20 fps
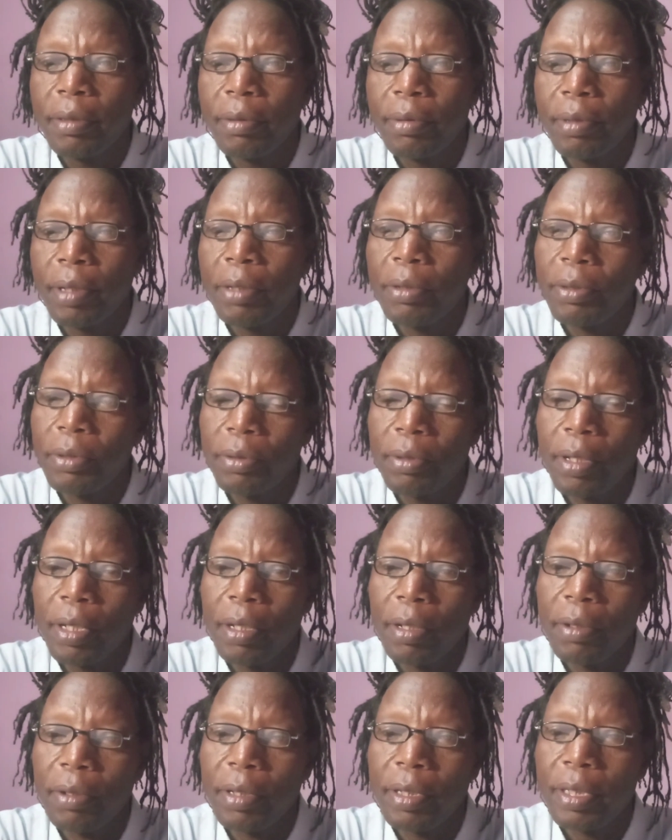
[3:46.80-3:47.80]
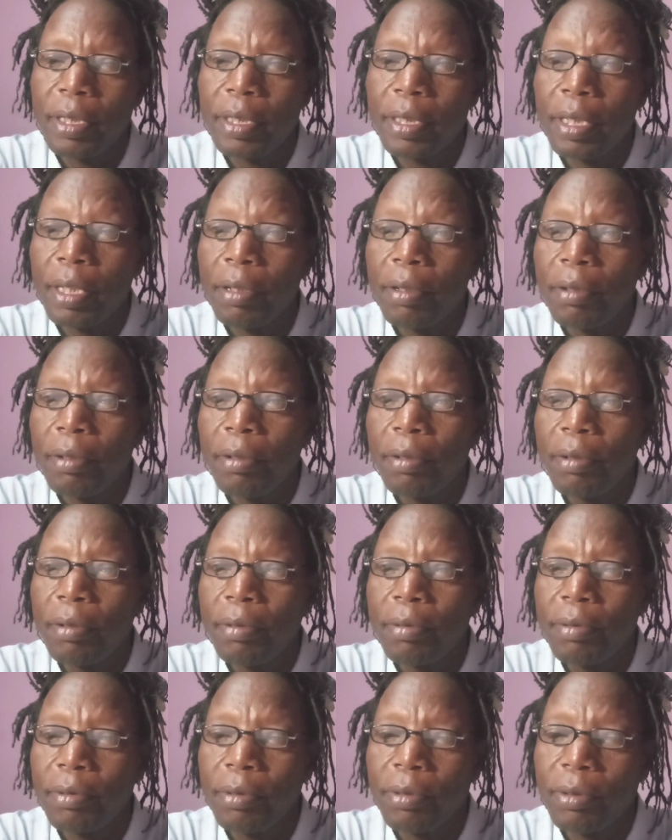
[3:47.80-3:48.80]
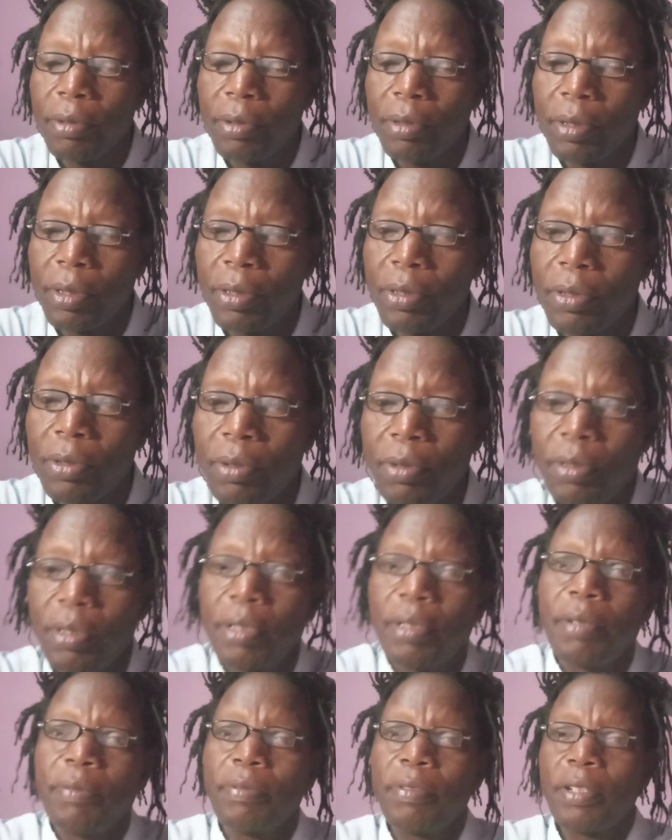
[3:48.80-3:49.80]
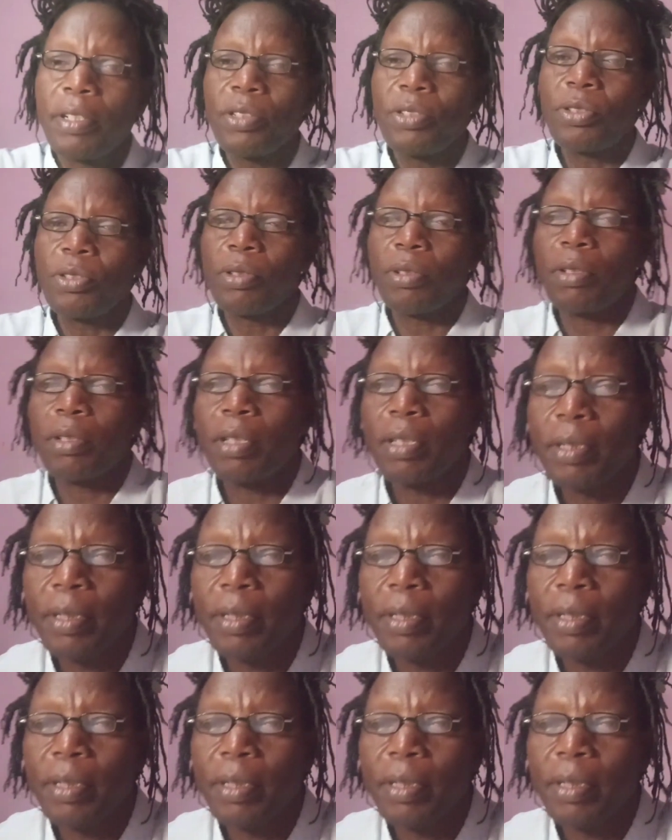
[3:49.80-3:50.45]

How do you calculate integral? It's not a differential.